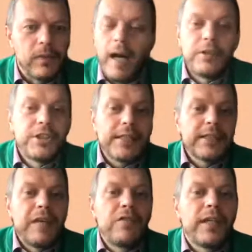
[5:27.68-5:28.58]
I would
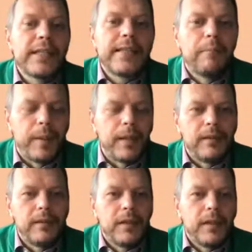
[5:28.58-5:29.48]
just give you an
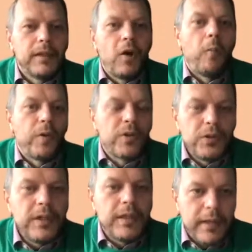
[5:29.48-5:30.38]
example. The
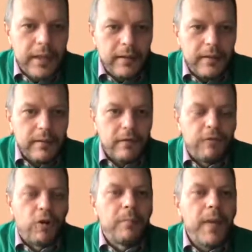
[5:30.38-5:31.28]
opportunity
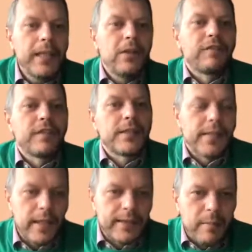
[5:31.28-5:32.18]
for many of the
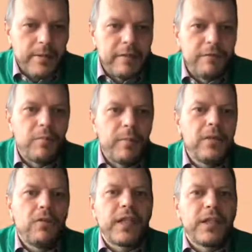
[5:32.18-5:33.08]
startups and for
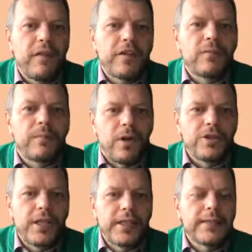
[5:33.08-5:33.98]
many of the innovation
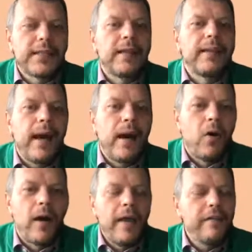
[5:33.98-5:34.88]
projects is that
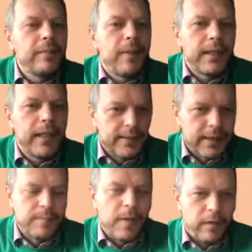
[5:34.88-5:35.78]
now everybody has a
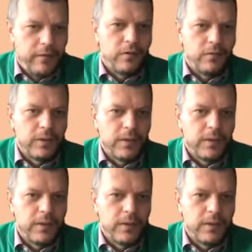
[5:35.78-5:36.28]
smartphone.